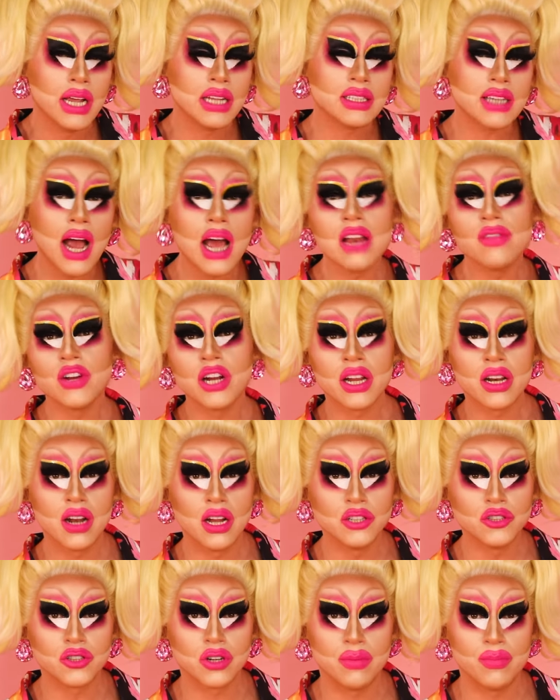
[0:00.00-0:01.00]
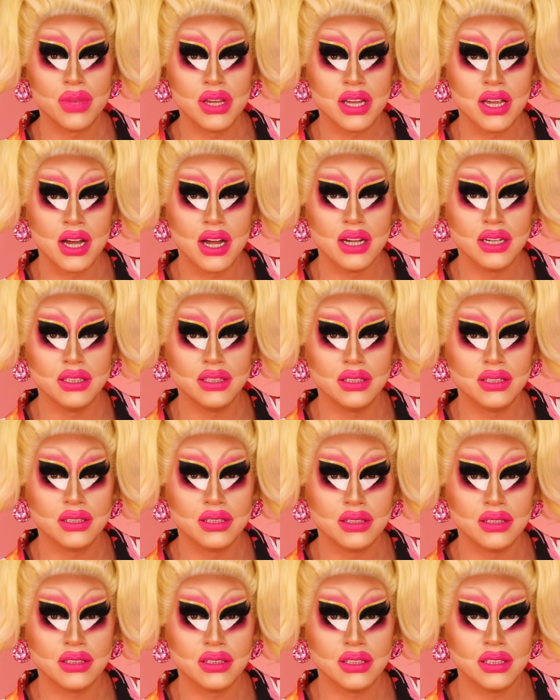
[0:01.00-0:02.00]
it's kind of a conundrum
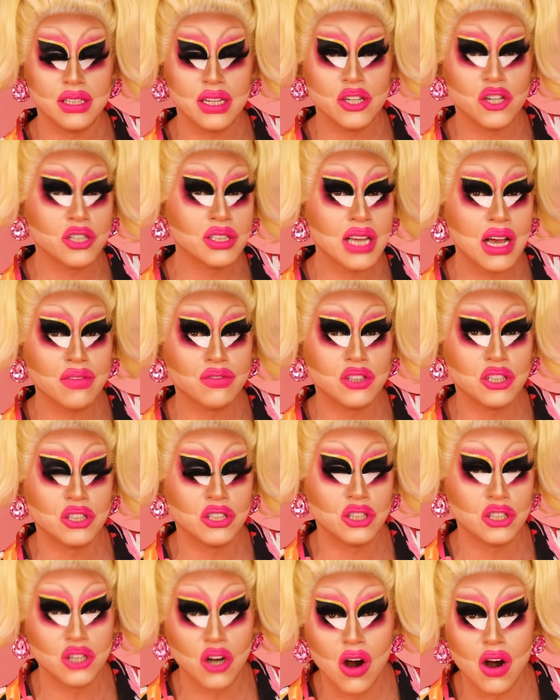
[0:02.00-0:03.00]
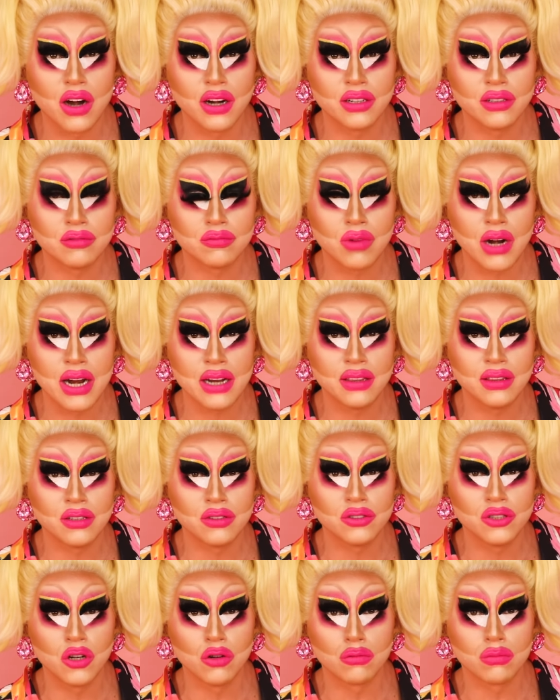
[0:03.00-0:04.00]
because you just have to start, right?
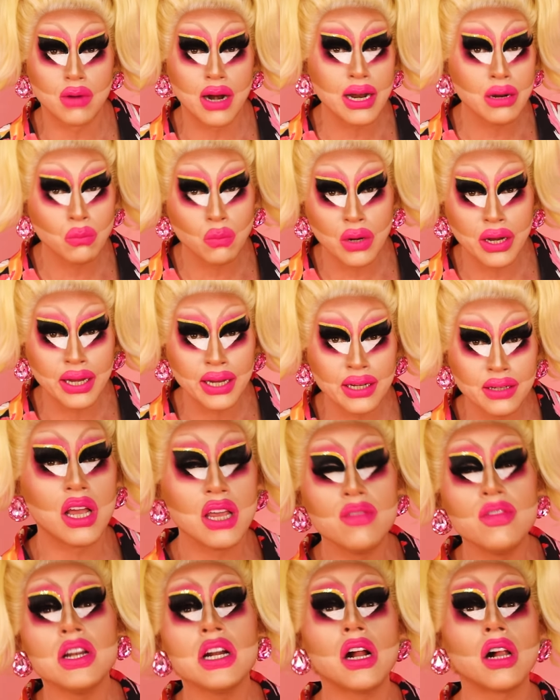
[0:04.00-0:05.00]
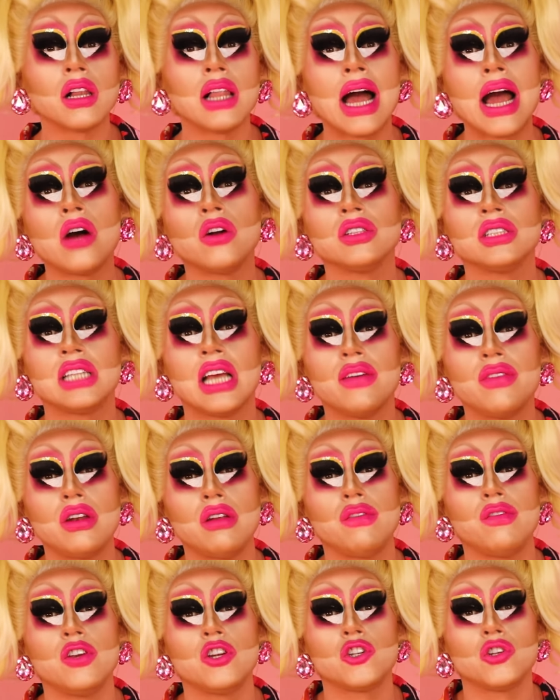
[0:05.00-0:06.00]
There's no right way. Even clowns have an
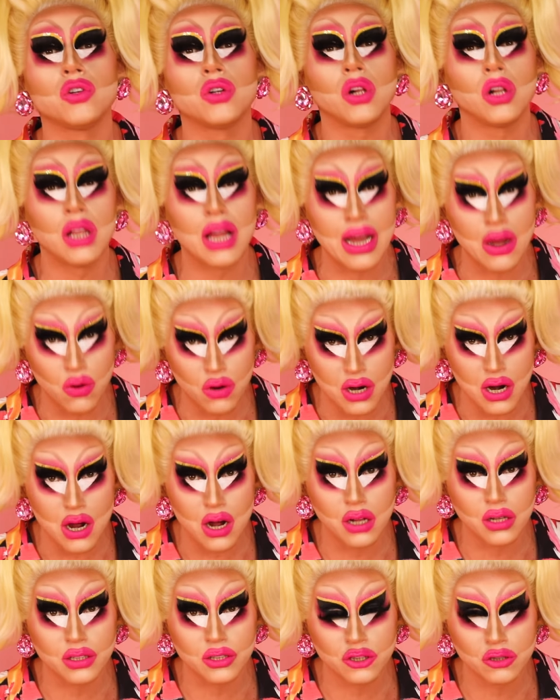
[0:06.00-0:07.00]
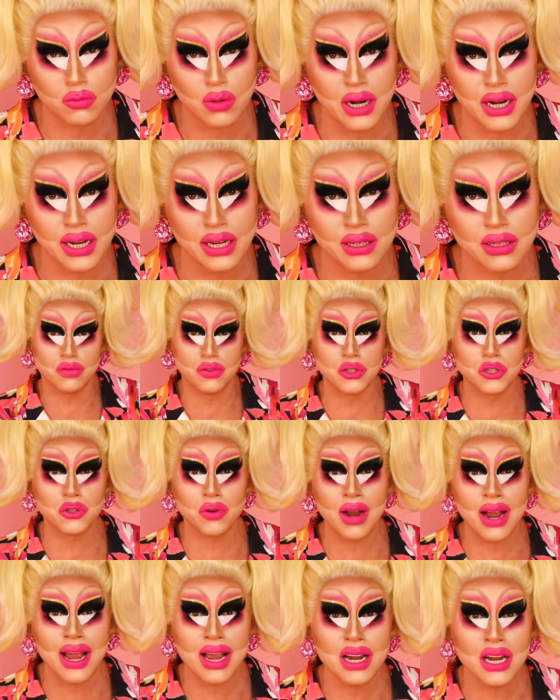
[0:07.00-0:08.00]
official clown college, right? For
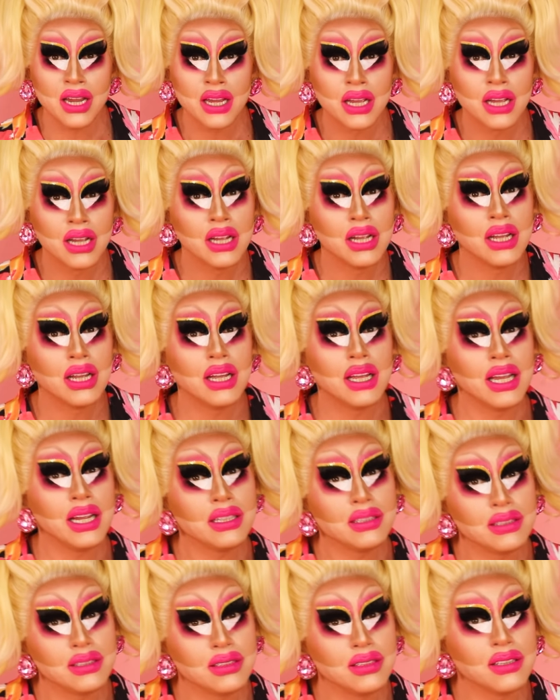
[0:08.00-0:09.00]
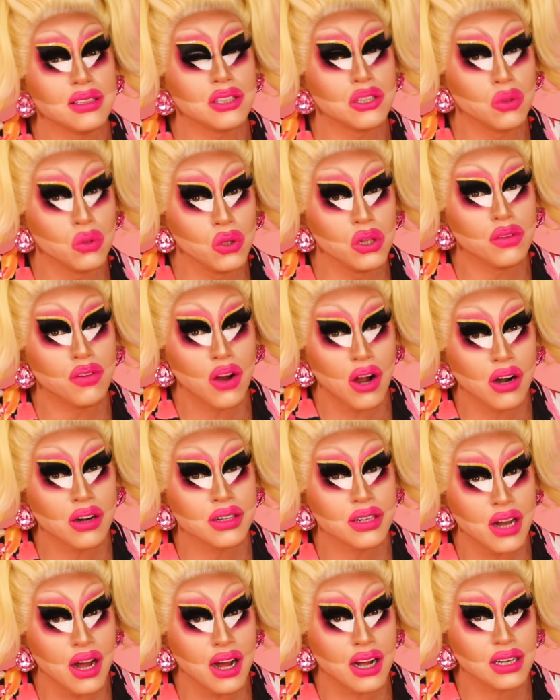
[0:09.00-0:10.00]
drag, it's the School of Hard
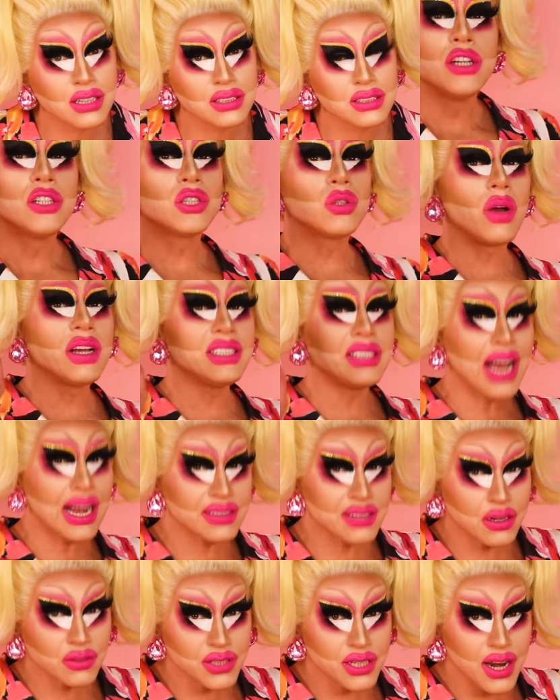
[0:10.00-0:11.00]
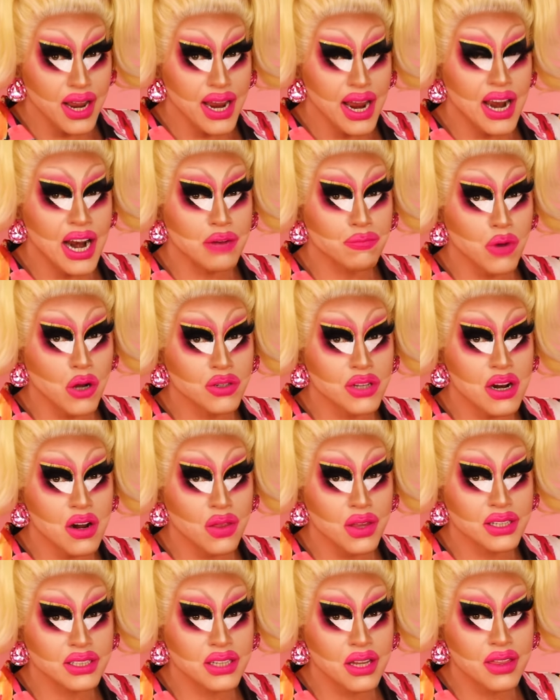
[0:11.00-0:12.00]
Knocks. So I sat down today and I wrote down a
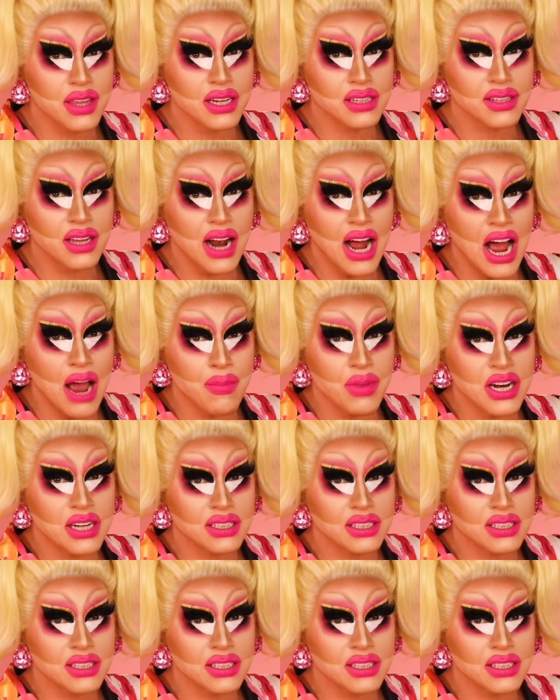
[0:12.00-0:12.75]
list of things that I'm gonna